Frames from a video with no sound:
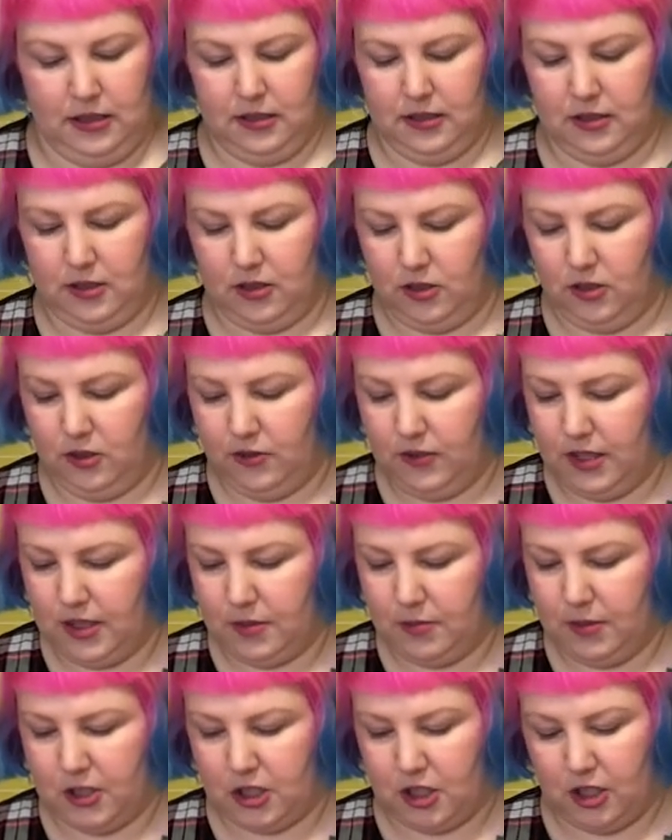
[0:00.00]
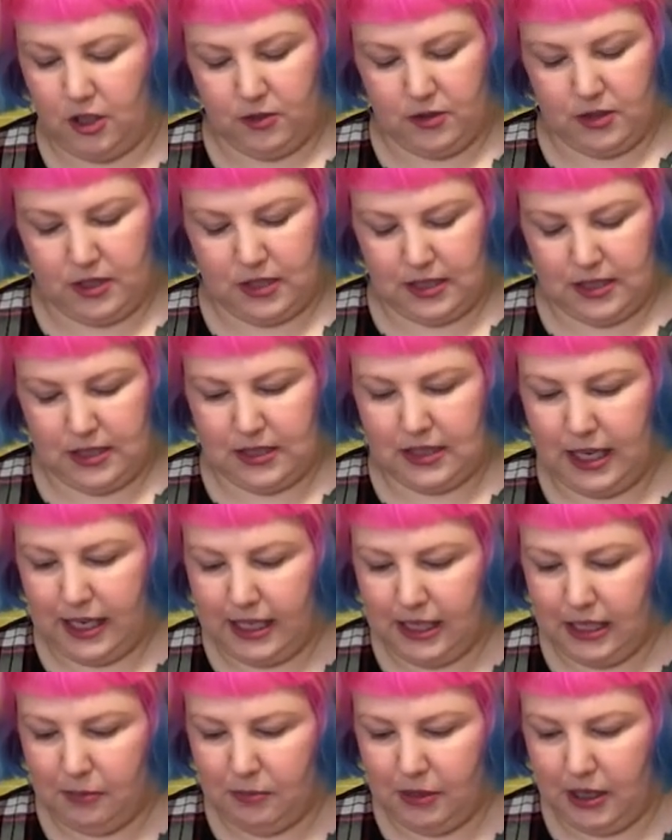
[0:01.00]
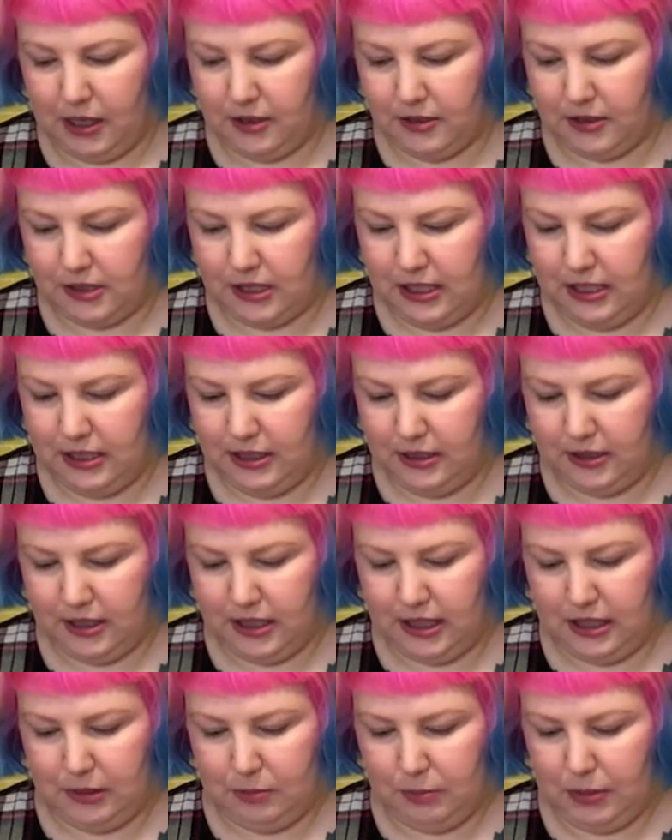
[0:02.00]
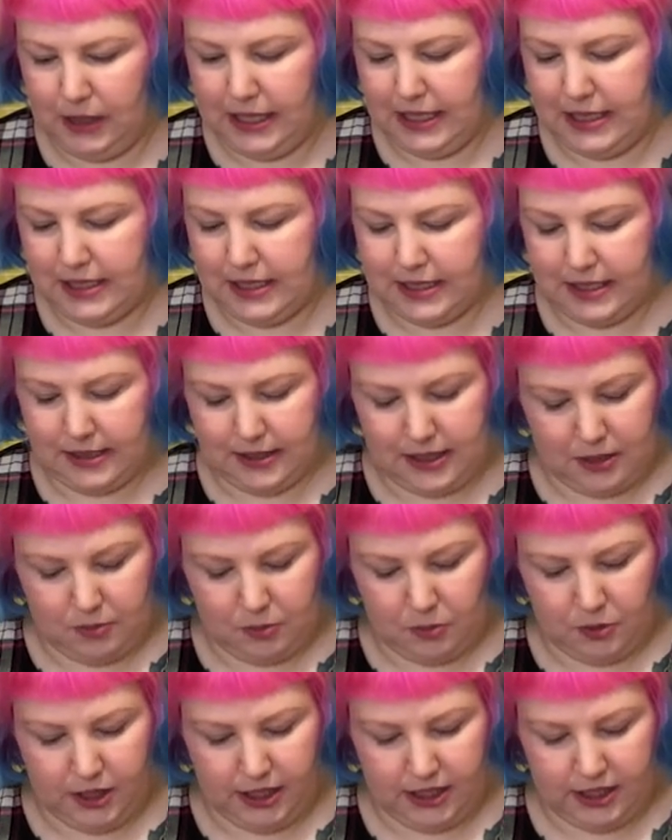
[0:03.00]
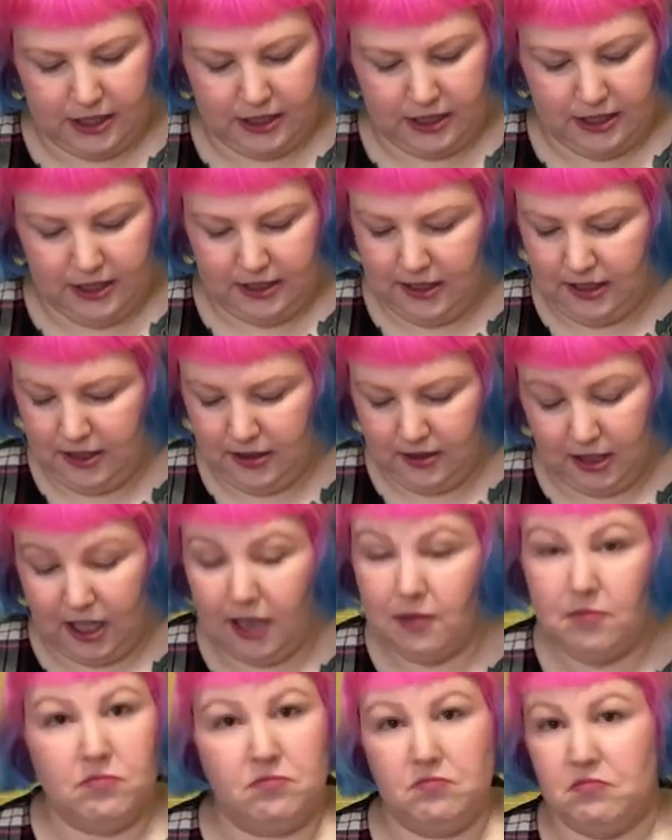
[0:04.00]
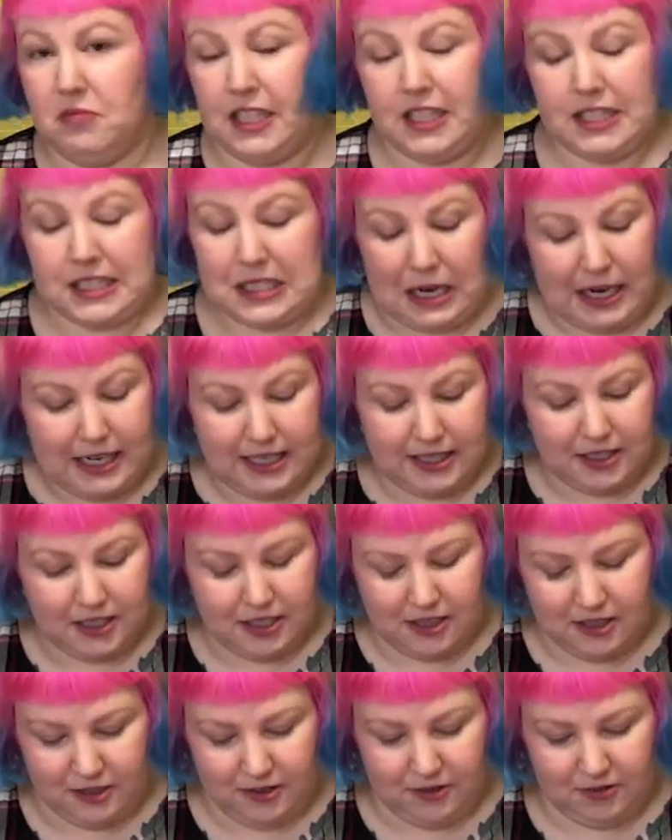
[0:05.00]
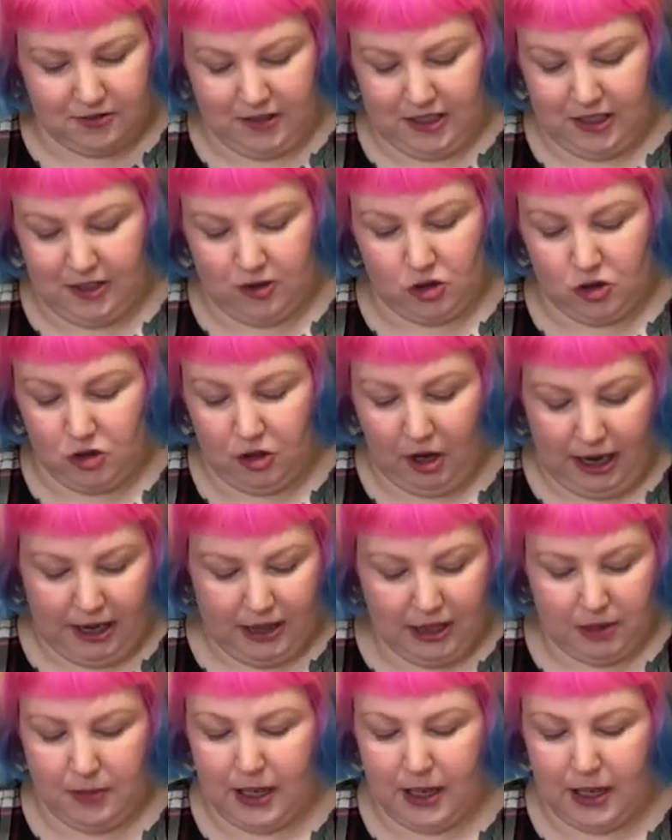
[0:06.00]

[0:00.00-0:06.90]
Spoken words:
don't know if there's much else to say about the pieces at this point. I'm excited to try them